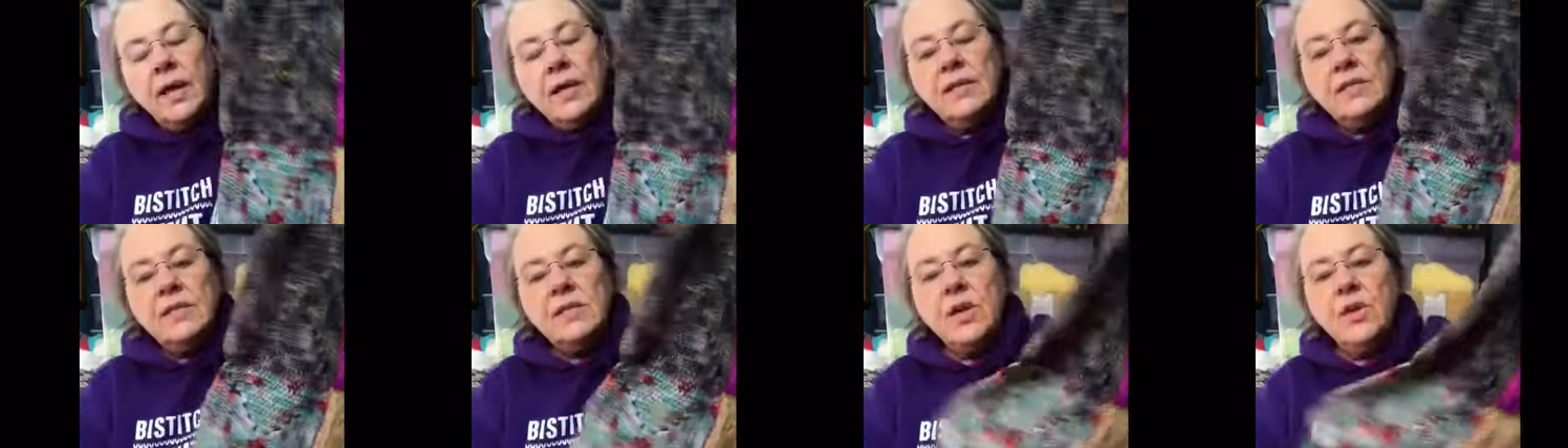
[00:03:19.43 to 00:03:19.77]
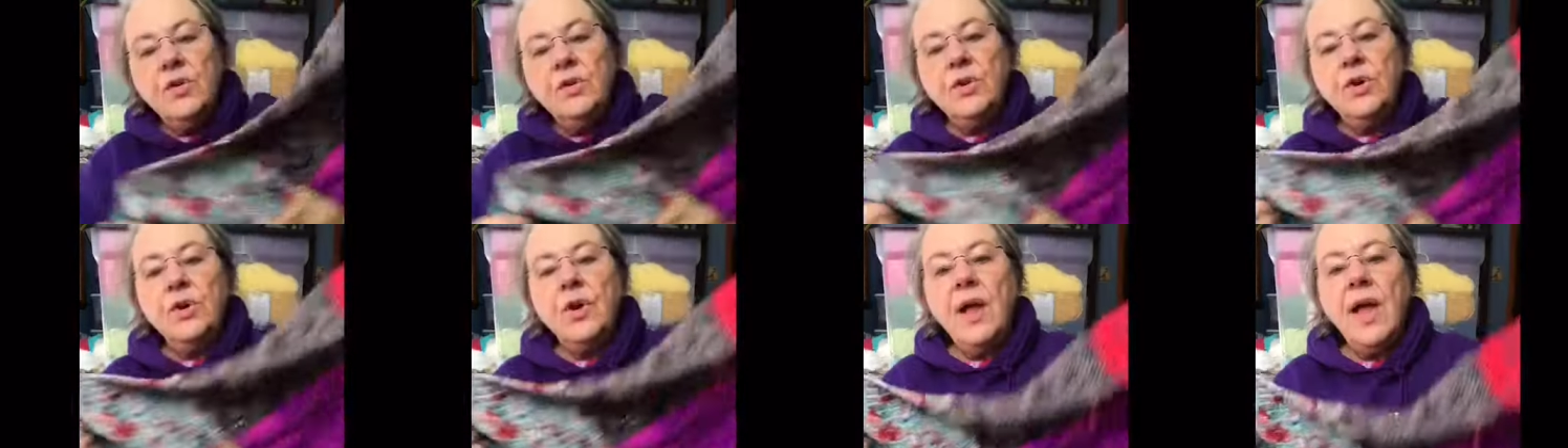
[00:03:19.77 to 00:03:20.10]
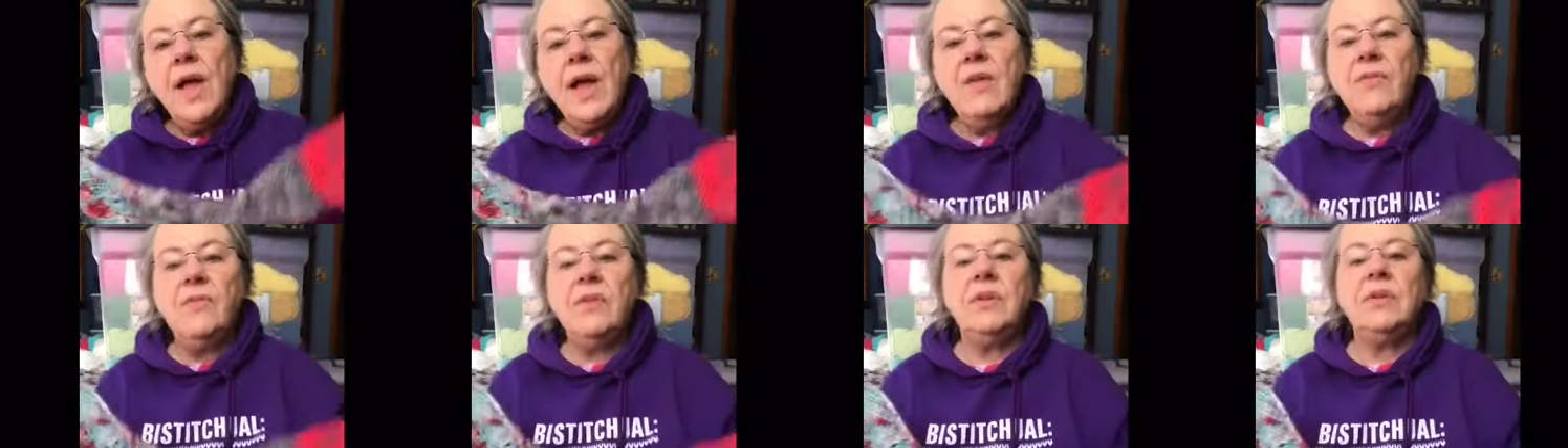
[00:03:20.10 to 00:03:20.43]
And so you're
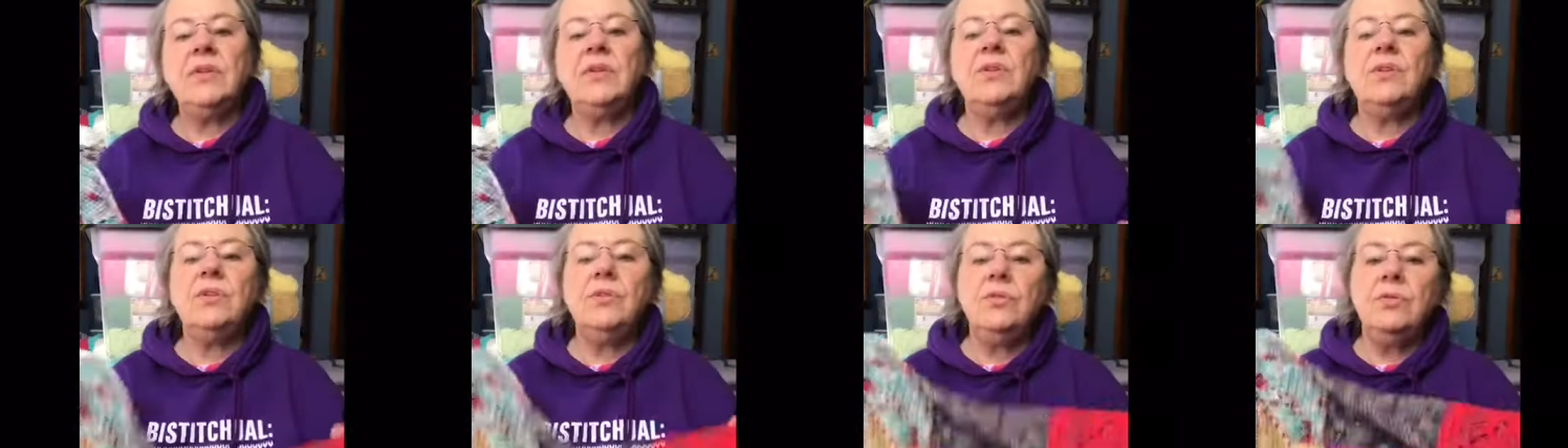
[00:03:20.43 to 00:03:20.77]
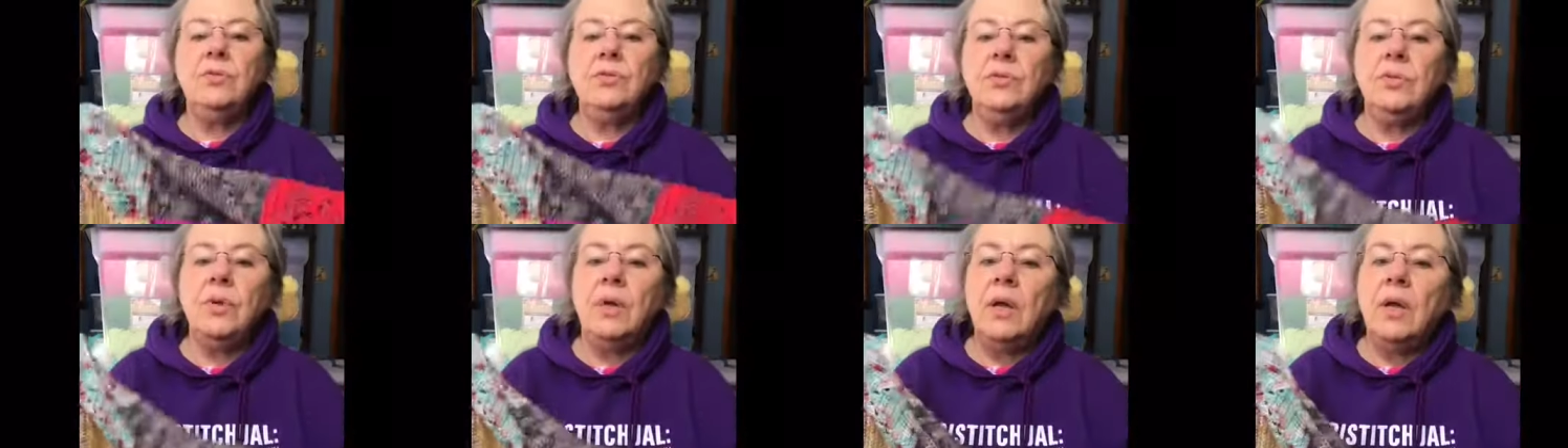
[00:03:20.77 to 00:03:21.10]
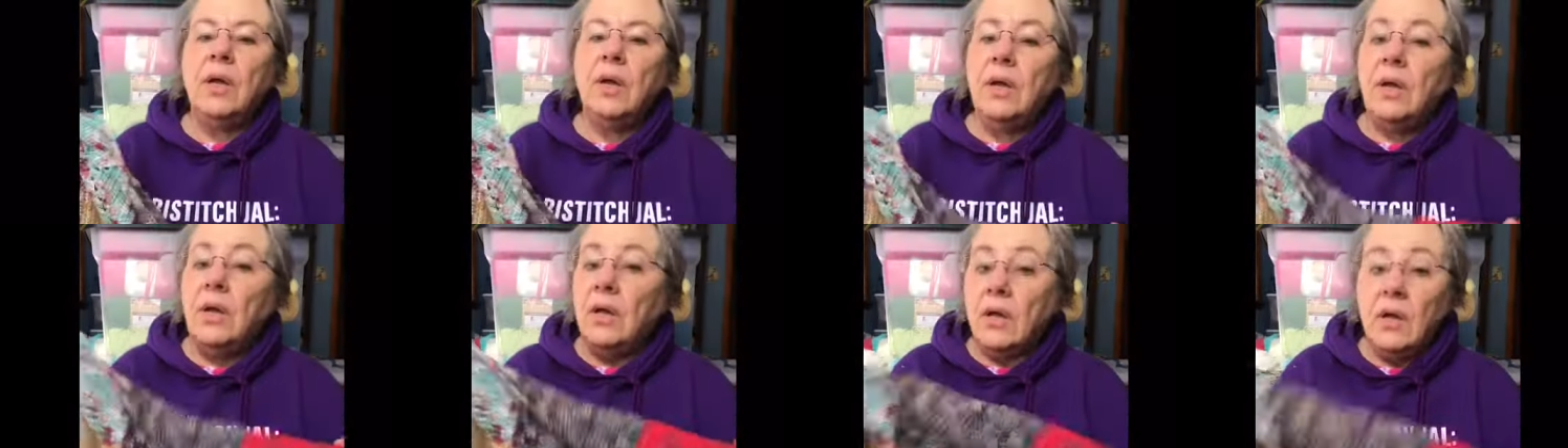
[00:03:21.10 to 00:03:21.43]
having to
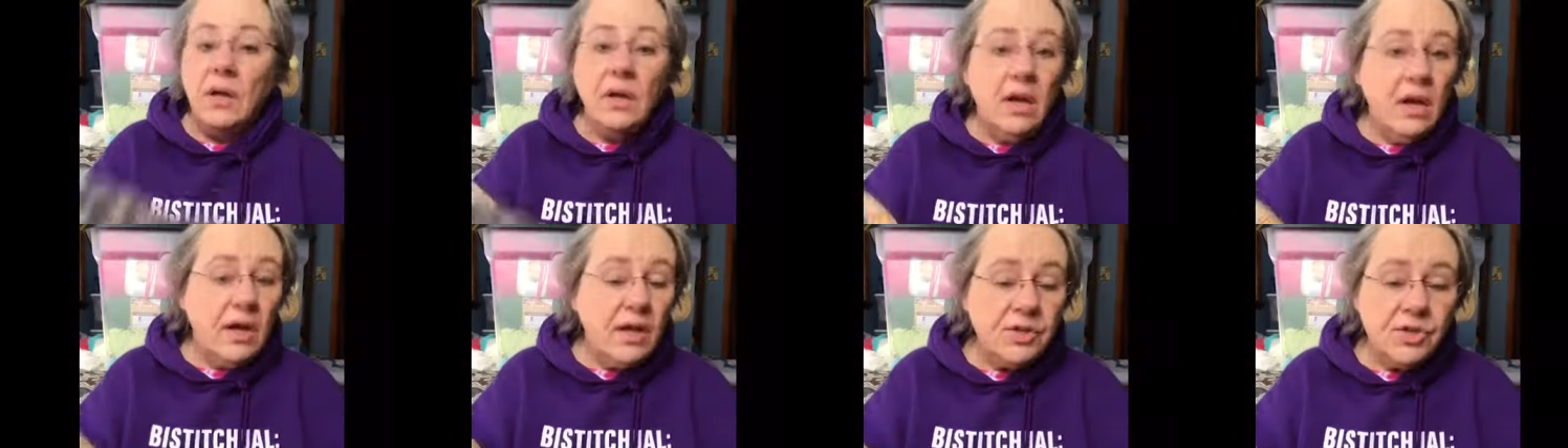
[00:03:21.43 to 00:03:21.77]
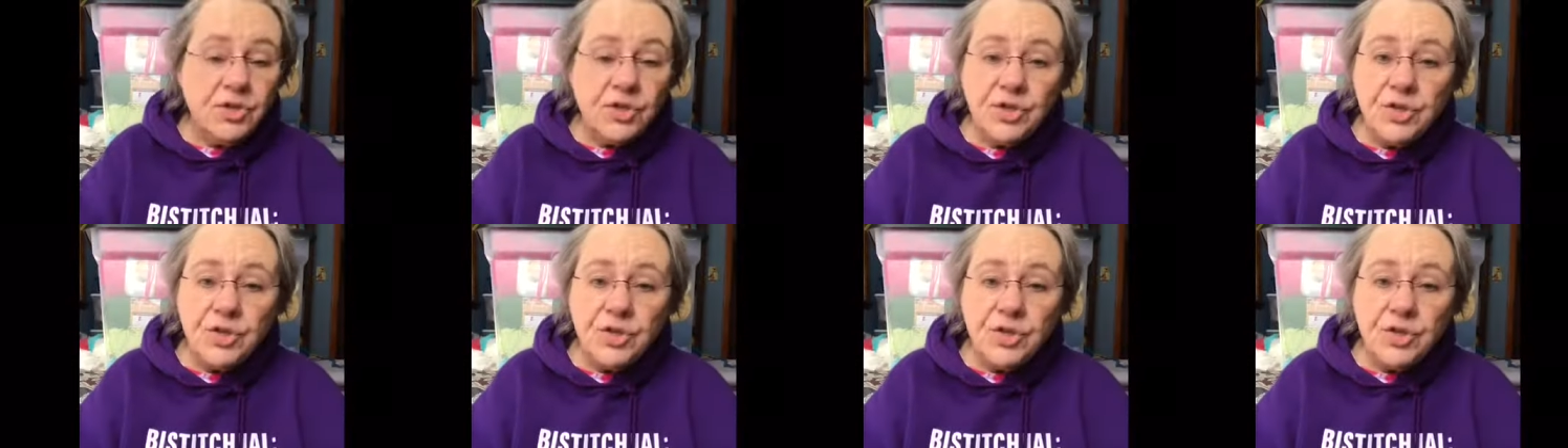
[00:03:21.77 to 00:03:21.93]
cut